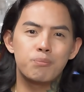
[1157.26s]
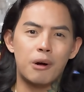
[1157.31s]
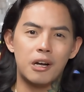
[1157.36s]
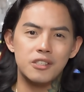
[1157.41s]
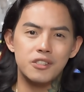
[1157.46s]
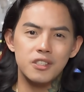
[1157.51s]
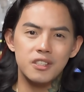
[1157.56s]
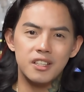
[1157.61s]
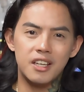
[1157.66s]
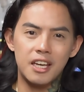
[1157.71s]

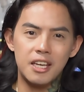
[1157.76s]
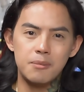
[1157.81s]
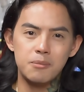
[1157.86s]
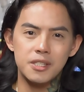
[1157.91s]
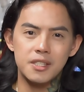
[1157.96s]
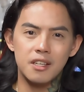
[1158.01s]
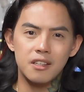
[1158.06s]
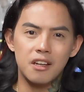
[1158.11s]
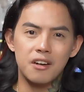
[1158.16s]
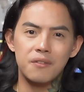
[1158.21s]
puzzle games
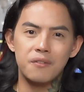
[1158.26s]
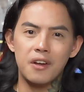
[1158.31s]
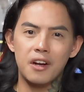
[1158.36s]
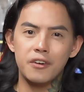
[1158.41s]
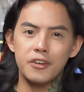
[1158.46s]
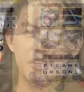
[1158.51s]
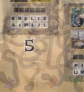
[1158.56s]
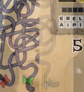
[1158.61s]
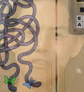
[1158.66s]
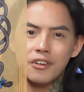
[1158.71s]
that are
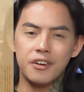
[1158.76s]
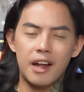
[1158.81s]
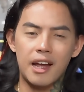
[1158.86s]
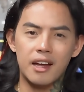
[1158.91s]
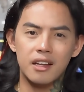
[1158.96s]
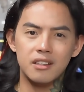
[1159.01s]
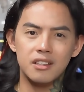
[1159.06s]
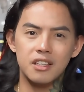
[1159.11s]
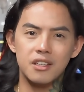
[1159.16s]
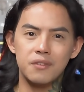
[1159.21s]
very
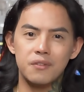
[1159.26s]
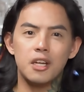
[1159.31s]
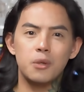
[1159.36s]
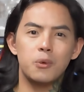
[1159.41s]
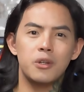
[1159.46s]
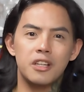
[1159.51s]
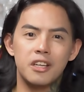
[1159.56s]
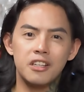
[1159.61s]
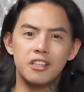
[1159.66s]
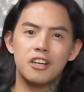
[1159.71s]
interactive and
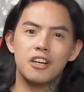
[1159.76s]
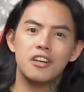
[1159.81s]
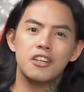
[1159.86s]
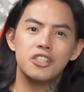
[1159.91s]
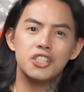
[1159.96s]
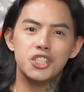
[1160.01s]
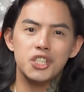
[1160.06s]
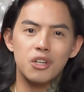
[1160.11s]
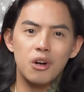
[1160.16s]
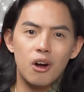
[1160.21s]
will
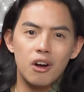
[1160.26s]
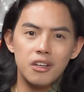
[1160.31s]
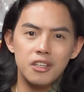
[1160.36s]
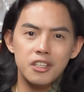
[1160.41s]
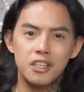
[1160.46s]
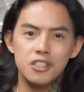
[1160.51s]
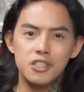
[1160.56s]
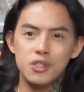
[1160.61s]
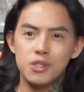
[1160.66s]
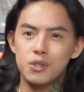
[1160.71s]
encourage your
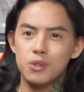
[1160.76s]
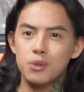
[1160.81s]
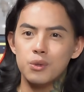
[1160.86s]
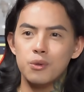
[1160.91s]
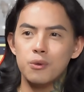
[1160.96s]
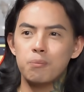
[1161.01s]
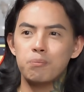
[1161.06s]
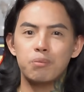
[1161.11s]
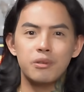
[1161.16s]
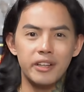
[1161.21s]
audience
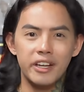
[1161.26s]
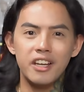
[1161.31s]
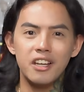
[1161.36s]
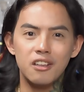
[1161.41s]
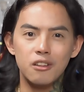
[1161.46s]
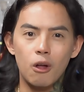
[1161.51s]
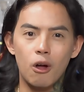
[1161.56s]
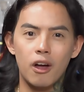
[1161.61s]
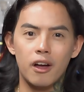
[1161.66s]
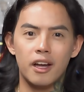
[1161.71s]
to play
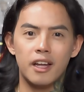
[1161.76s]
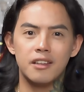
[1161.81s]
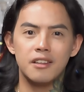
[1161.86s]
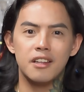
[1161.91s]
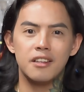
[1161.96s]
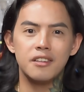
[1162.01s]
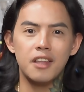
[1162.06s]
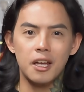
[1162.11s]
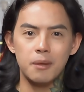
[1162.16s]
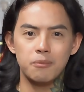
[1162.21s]
along and
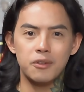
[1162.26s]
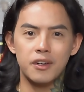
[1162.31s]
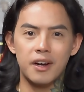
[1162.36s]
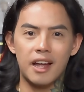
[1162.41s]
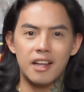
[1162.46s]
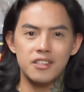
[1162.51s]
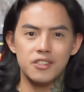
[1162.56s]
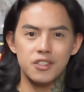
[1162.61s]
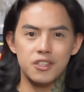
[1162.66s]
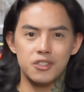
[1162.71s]
then type their
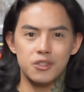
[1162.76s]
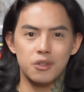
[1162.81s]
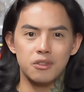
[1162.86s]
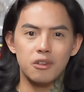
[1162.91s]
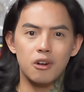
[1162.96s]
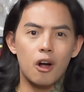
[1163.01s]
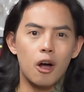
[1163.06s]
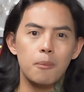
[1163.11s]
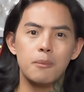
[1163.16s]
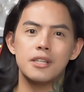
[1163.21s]
answers on
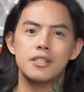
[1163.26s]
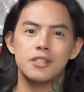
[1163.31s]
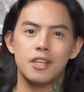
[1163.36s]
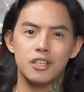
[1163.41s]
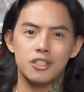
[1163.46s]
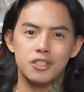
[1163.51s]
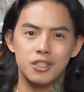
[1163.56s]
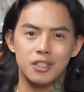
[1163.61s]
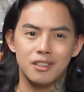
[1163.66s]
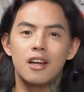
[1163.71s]
the comment
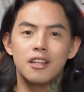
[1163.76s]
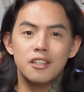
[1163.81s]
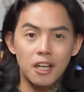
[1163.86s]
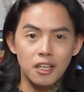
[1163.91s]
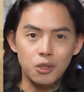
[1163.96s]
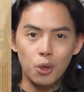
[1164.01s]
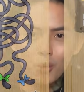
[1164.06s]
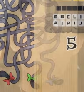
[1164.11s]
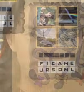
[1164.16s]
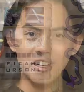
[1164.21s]
section.
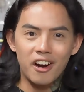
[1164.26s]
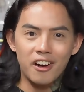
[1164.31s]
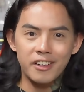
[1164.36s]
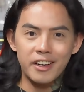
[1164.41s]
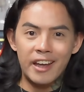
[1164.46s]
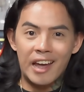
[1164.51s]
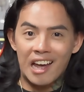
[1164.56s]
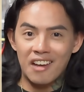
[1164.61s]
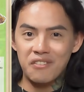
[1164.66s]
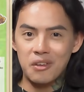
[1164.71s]
Not only are
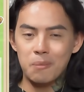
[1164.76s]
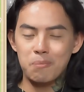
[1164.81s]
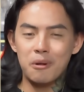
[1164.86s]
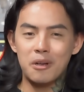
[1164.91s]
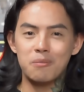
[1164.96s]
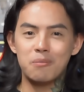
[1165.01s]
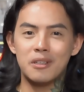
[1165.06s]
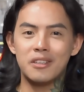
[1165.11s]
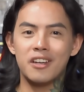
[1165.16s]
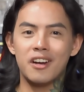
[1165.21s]
they having
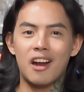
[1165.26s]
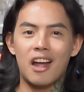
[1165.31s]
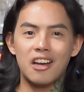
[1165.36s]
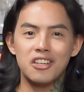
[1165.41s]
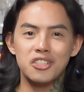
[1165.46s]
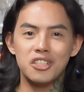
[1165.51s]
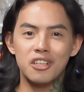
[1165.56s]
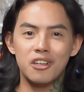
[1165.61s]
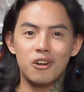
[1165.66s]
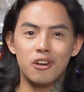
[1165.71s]
fun, but they're
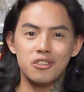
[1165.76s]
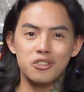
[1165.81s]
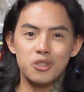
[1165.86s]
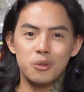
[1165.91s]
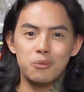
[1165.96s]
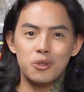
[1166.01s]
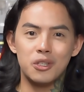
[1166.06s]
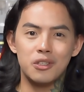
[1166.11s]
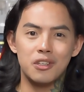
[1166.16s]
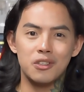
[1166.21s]
actually
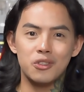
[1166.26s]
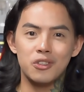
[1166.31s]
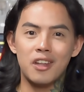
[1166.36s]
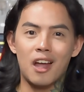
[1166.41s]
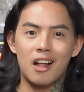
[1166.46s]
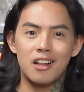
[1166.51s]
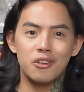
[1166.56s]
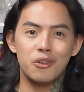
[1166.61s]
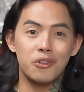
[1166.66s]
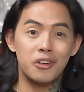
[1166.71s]
contributing to the
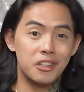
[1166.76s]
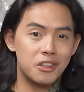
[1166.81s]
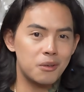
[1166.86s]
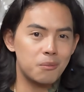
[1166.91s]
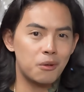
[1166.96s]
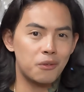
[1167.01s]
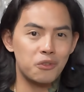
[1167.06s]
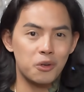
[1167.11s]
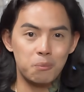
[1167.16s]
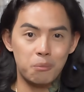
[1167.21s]

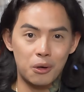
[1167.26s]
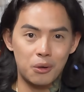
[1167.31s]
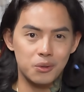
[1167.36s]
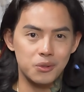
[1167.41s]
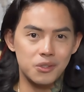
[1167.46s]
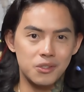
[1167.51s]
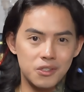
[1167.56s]
algorithm of your post.